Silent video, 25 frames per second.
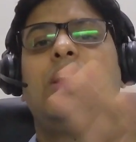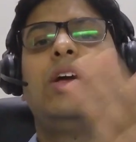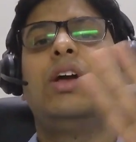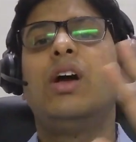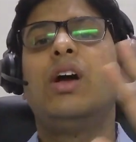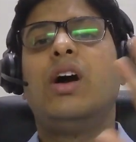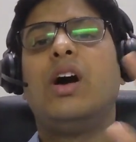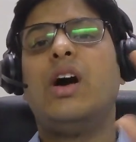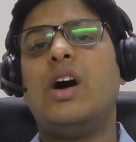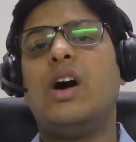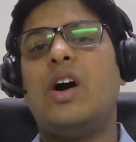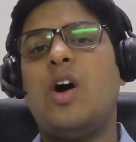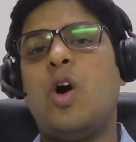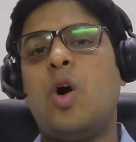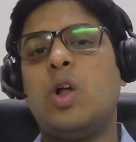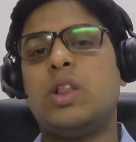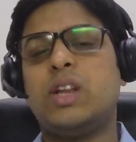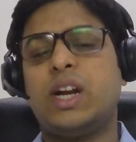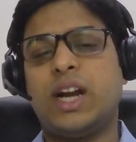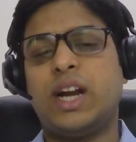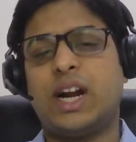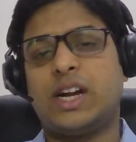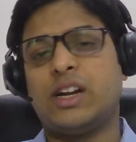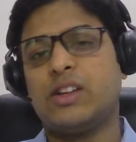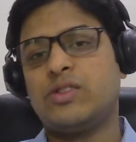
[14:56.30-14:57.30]
all the
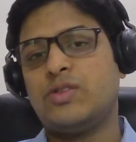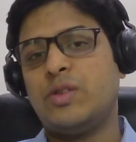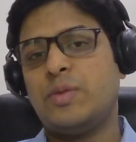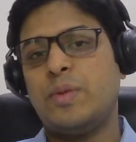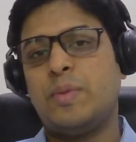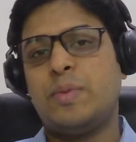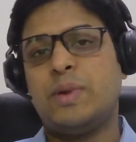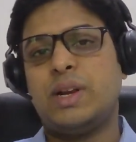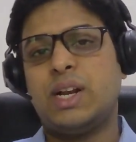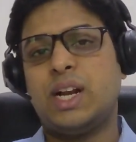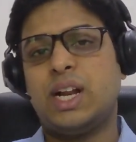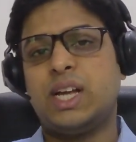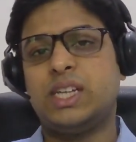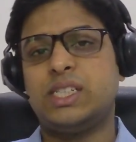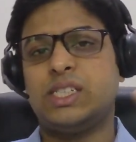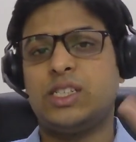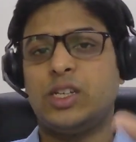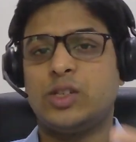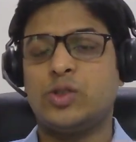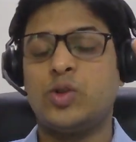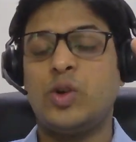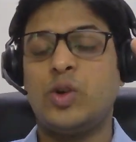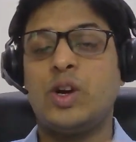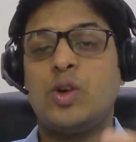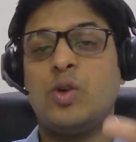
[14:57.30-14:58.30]
directors will be penalized.
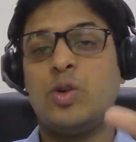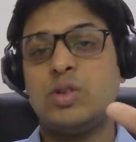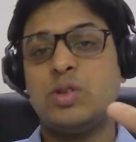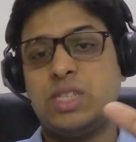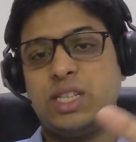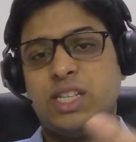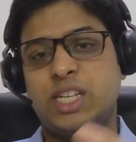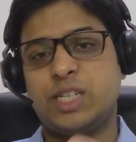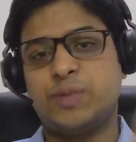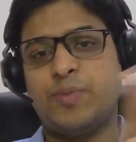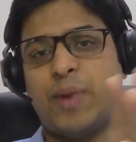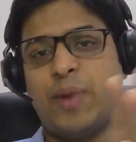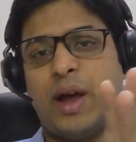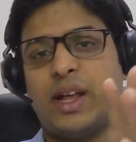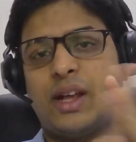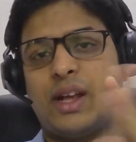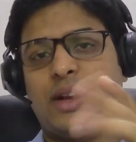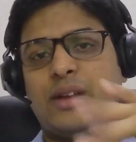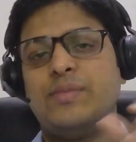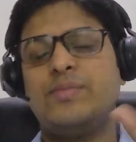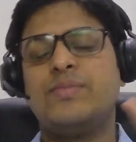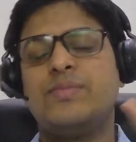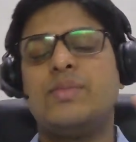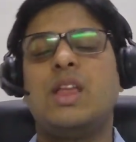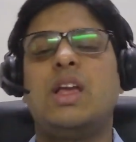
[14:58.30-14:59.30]
So it goes in this manner.
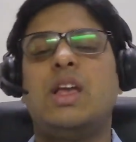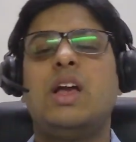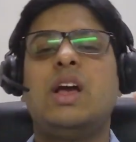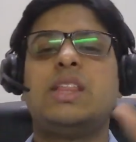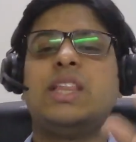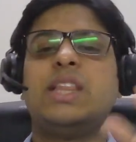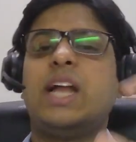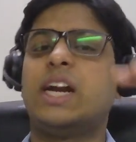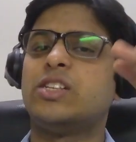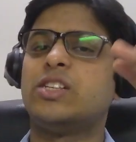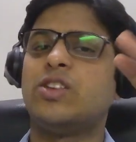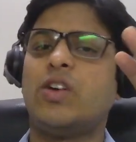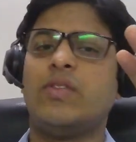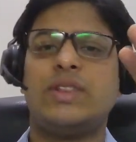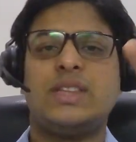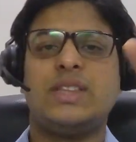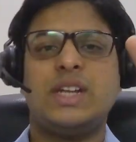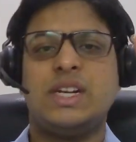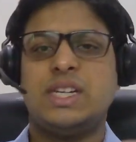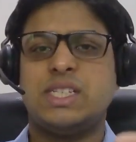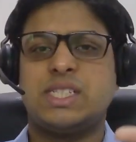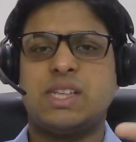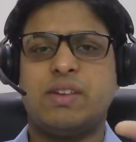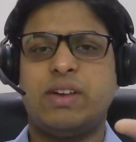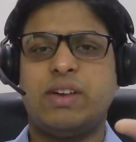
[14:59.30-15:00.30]
That is a
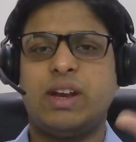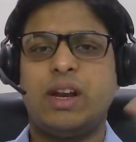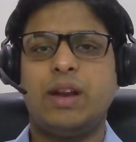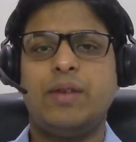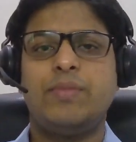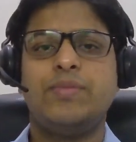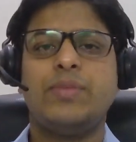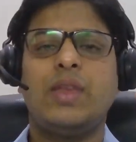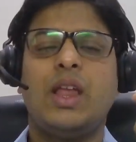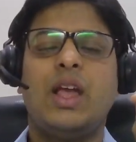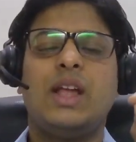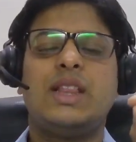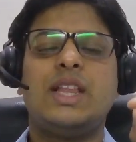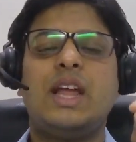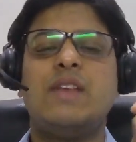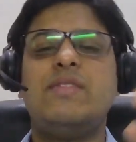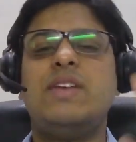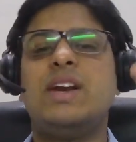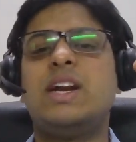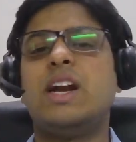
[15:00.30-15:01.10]
137. Then we did